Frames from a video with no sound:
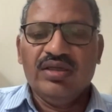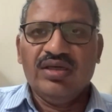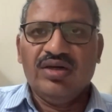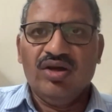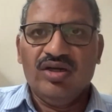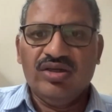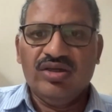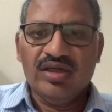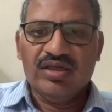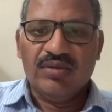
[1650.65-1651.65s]
Uh, so
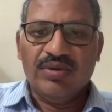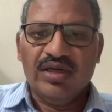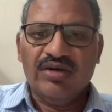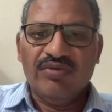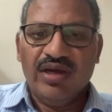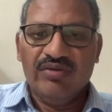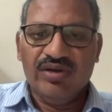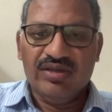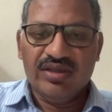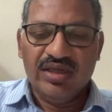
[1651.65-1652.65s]
horizontal stomach and
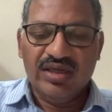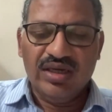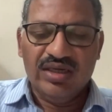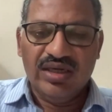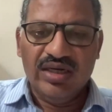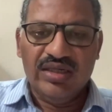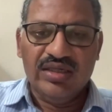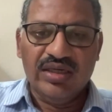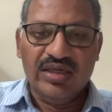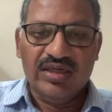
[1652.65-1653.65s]
volvulus. I, I, I
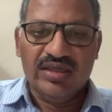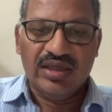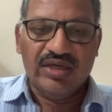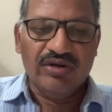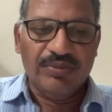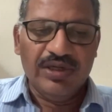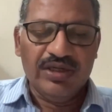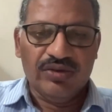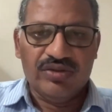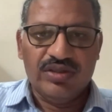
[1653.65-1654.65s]
didn't get it. Can you repeat
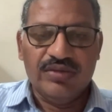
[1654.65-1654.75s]
the question?